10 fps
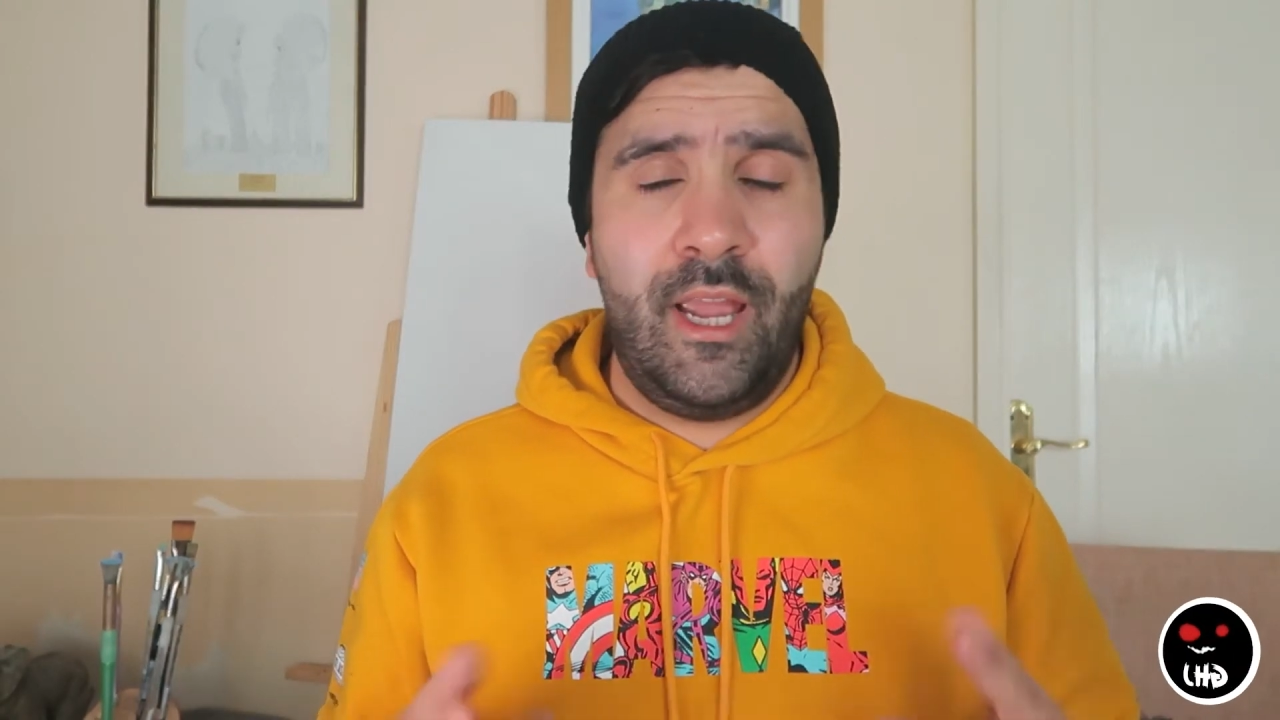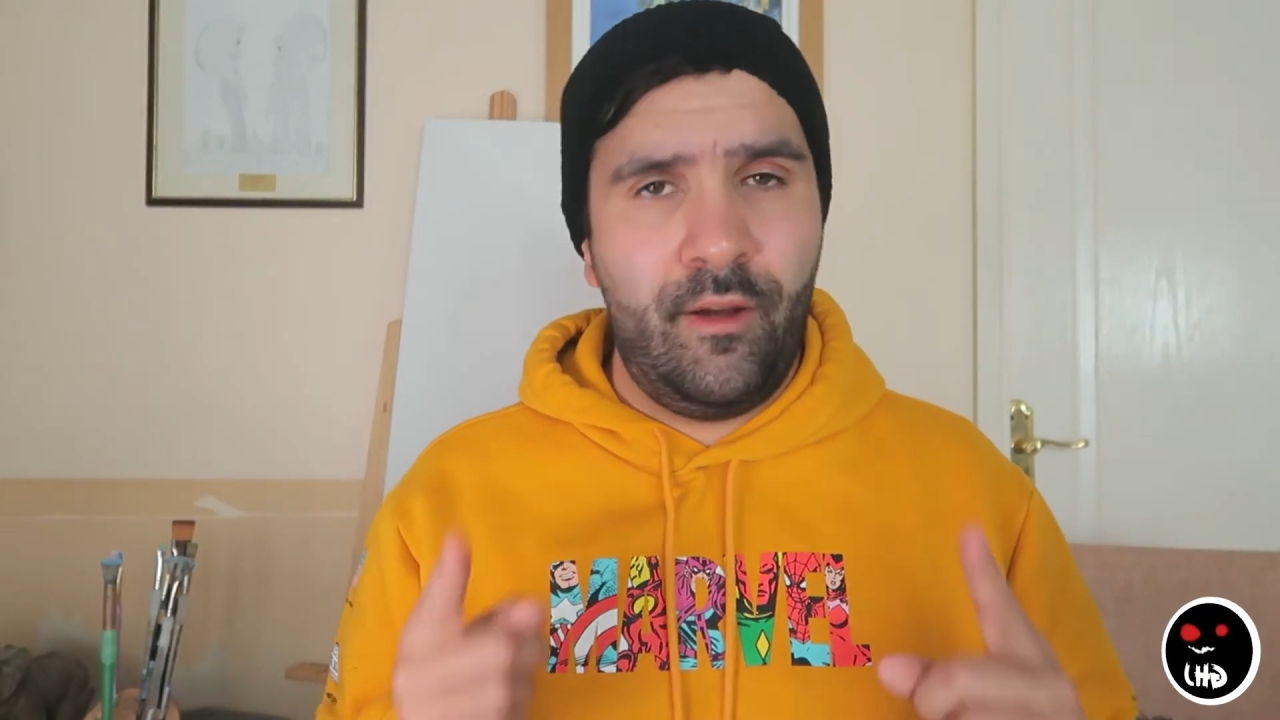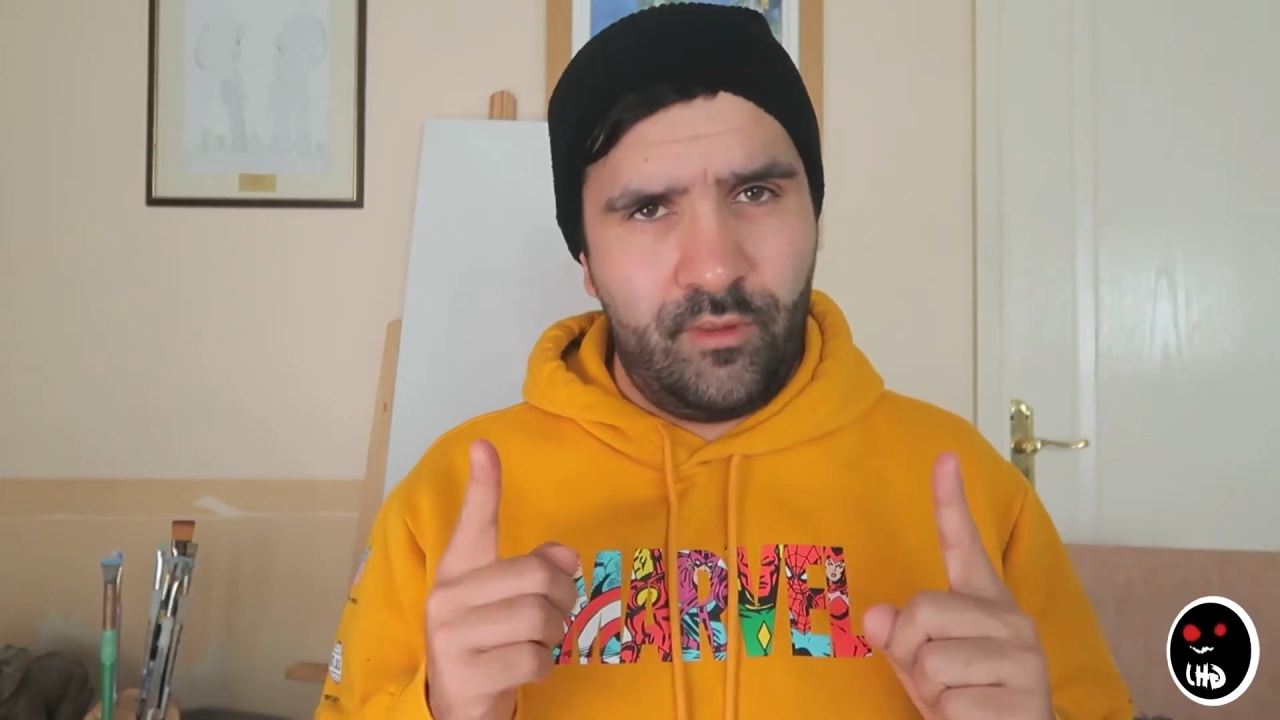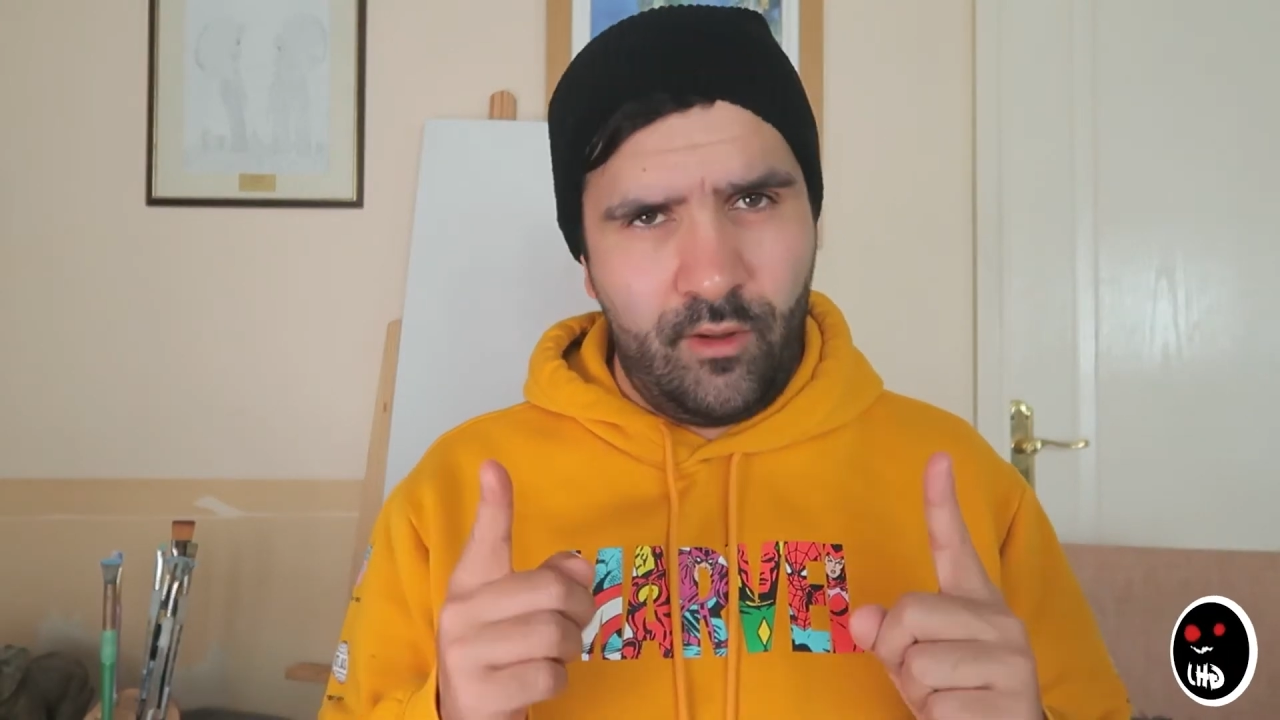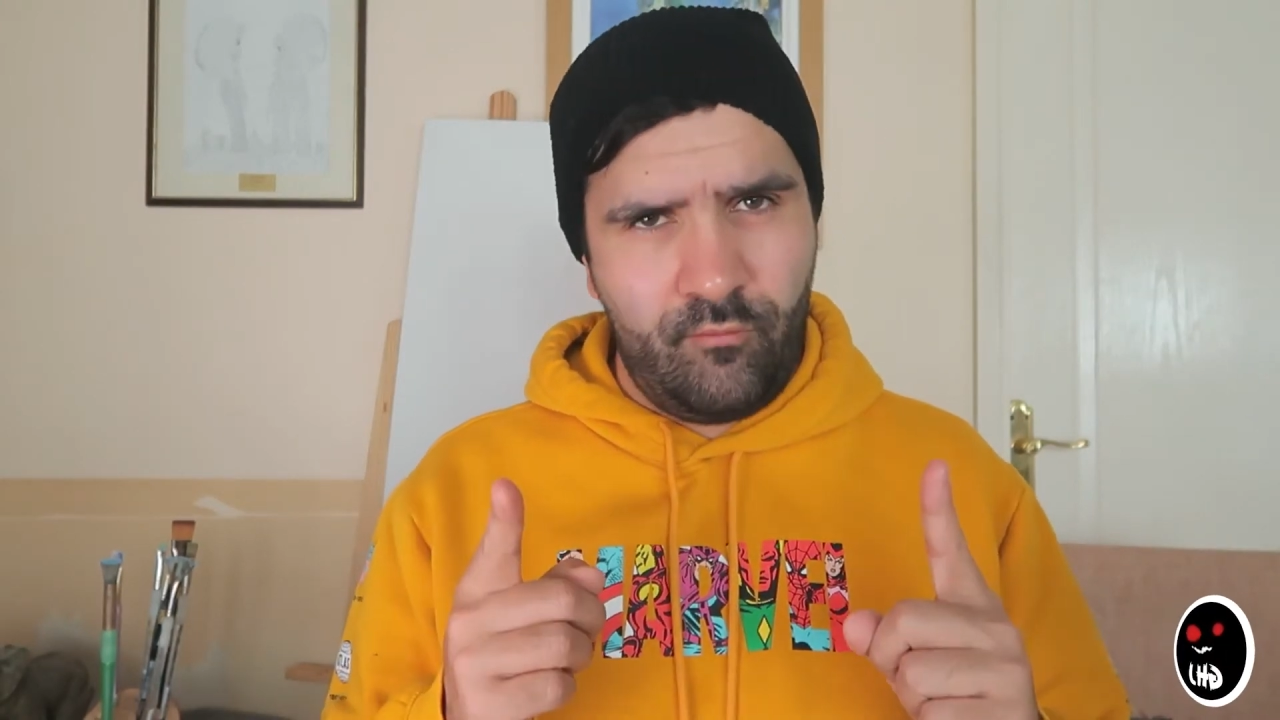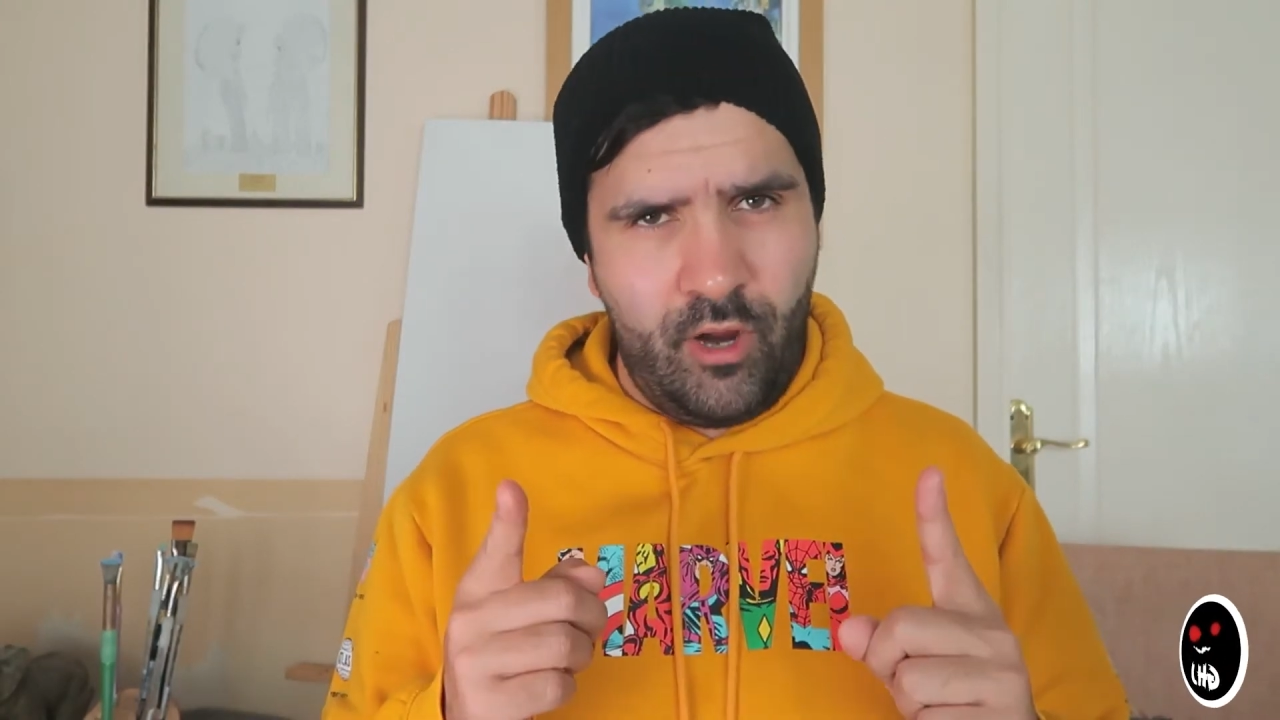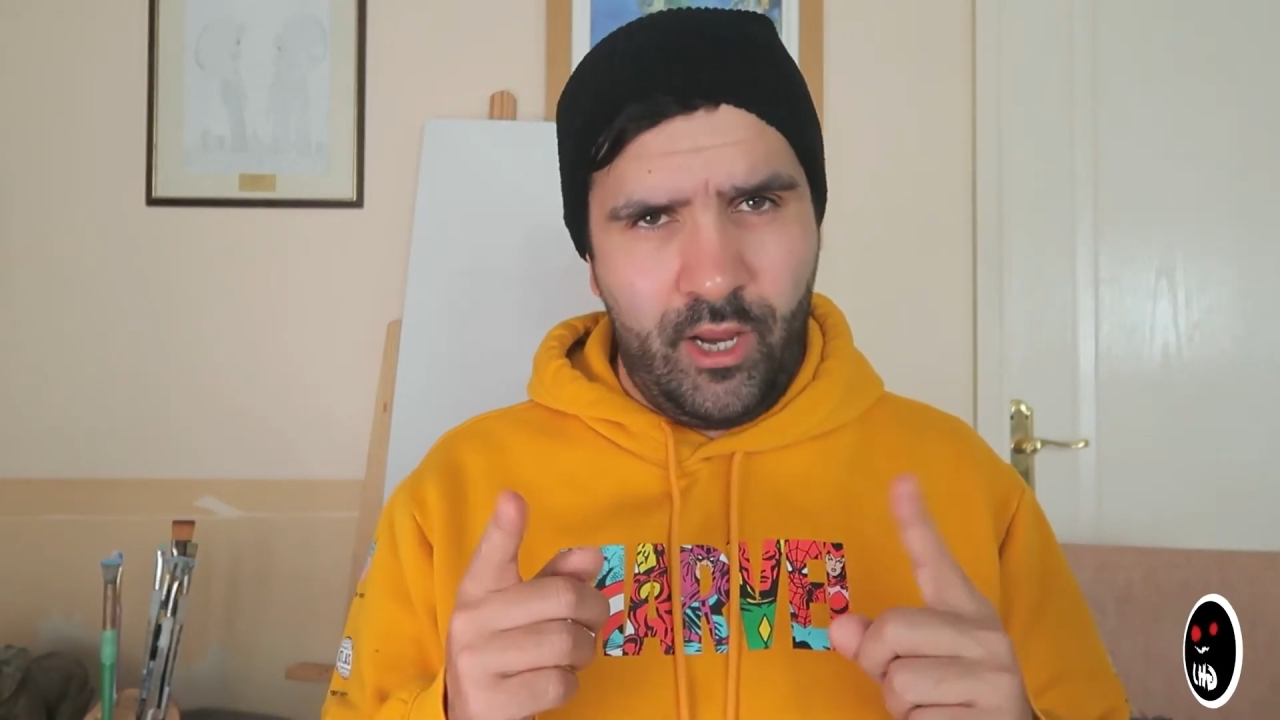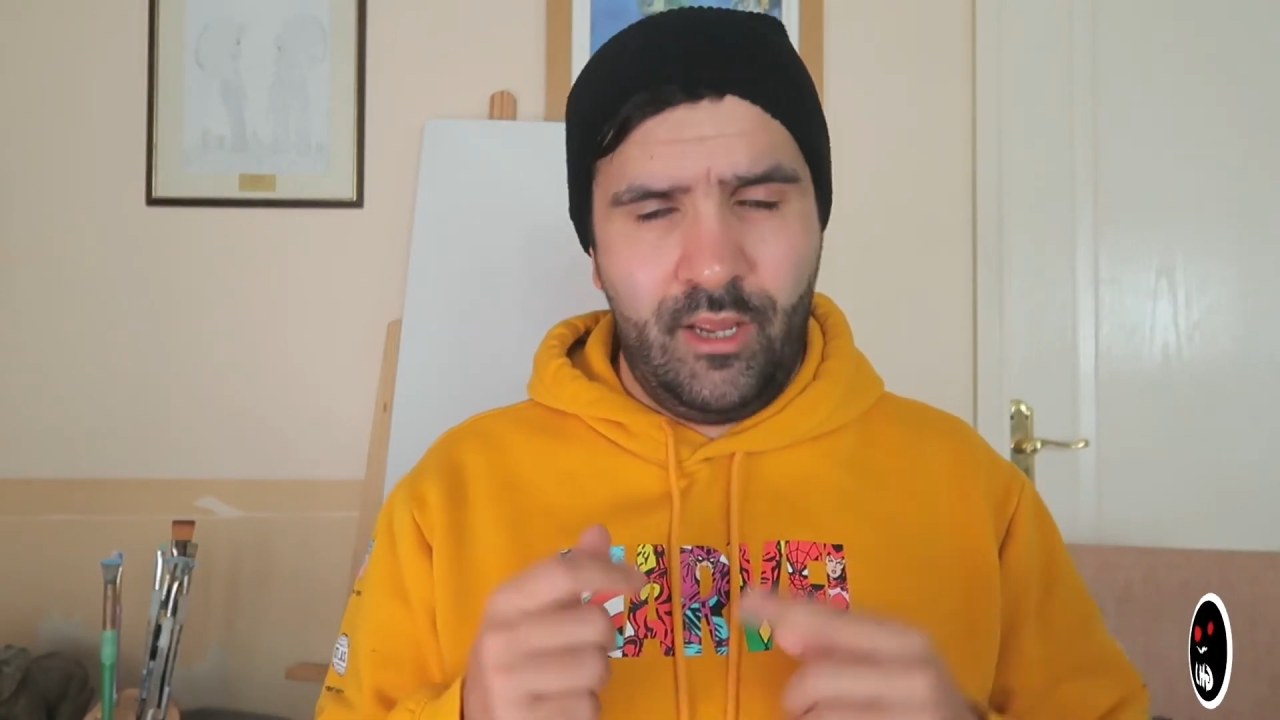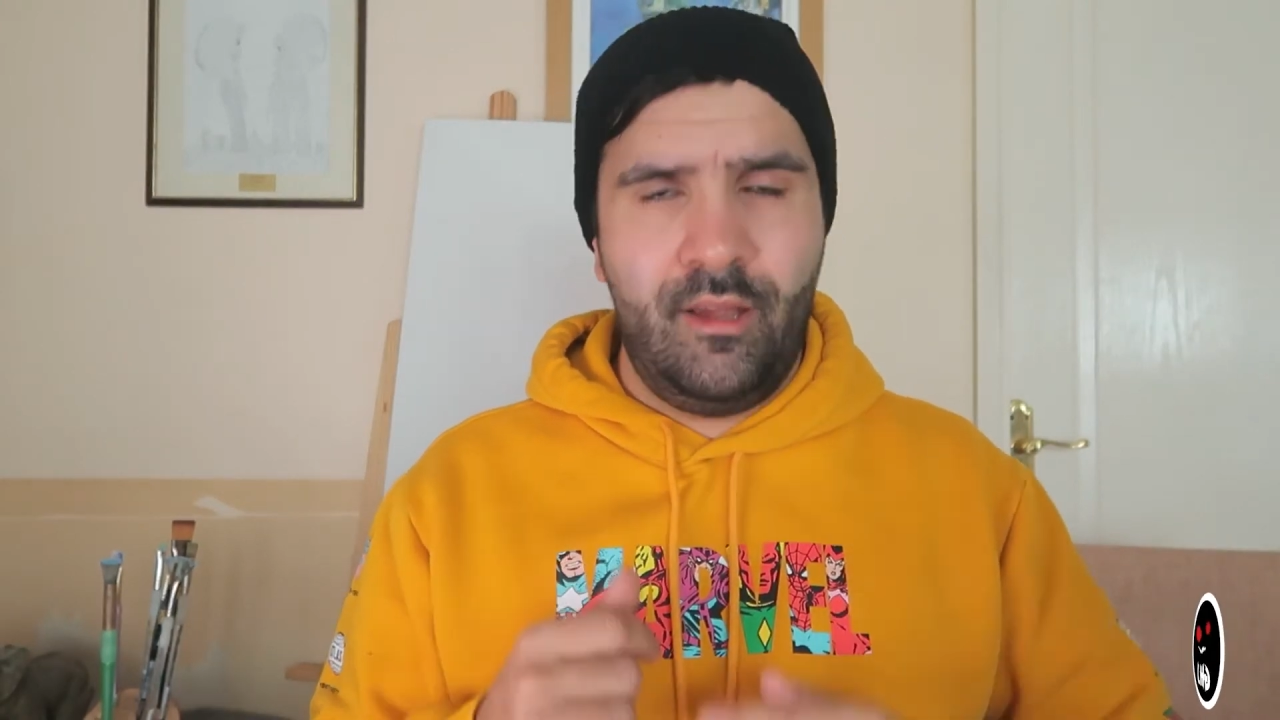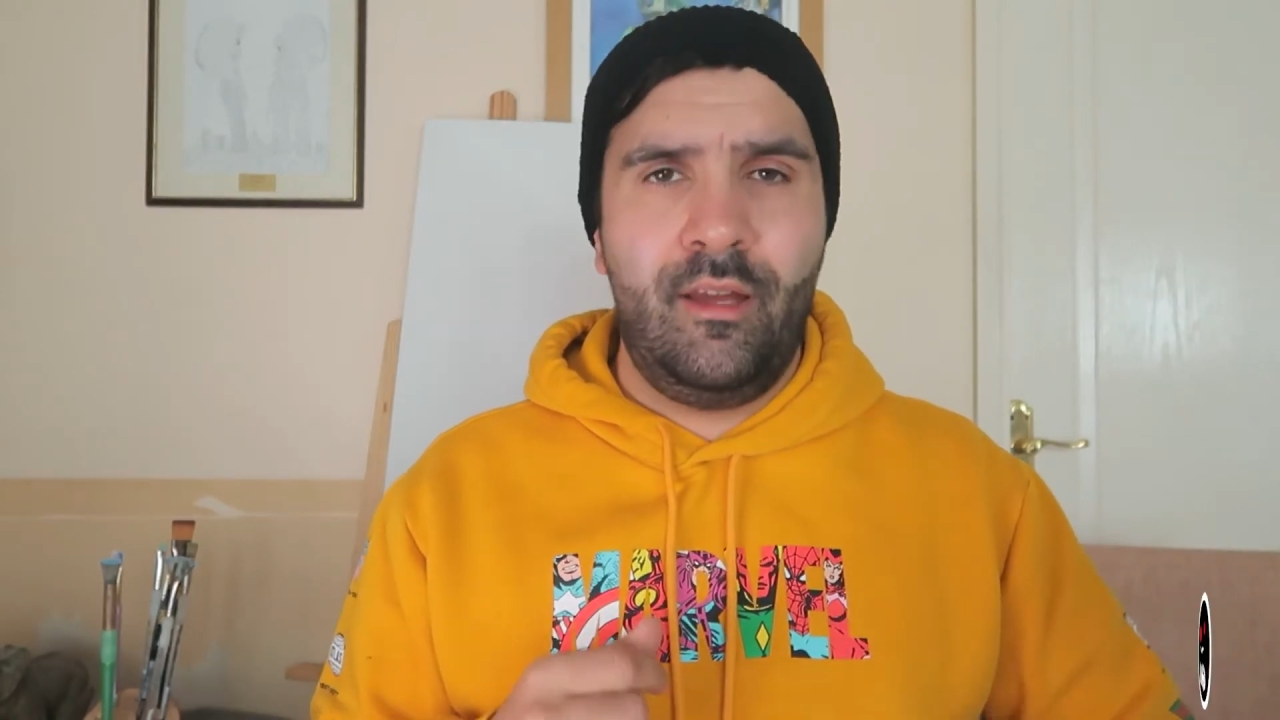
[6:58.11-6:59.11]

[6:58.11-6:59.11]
if done right.